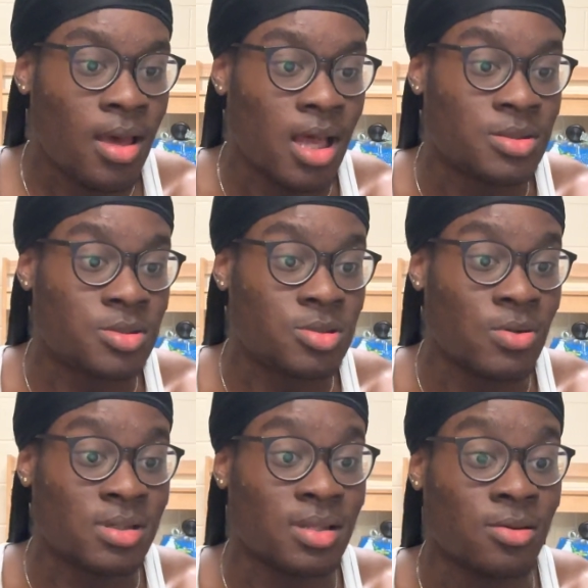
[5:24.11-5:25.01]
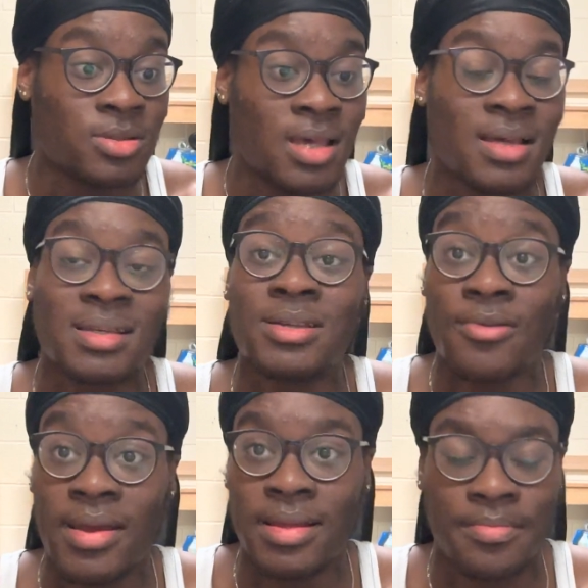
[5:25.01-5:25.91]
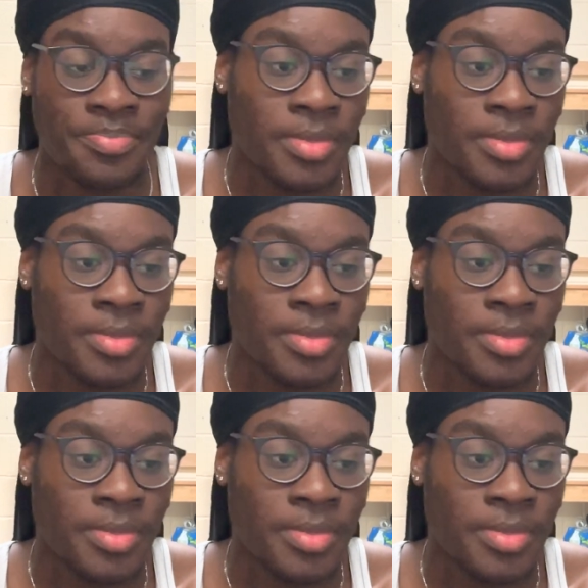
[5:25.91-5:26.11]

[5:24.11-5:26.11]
as racially grotesque and degrading.